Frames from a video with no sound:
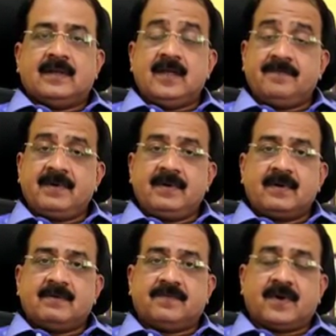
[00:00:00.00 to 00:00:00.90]
Even
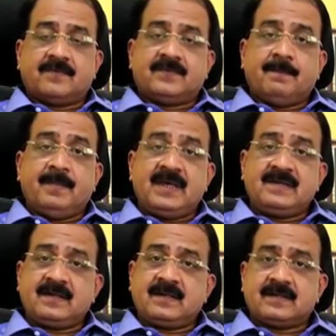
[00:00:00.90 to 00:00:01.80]
one of the
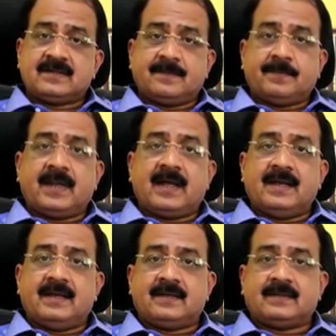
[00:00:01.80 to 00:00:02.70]
major
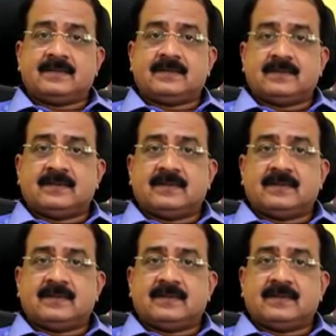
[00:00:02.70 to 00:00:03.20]
suppliers,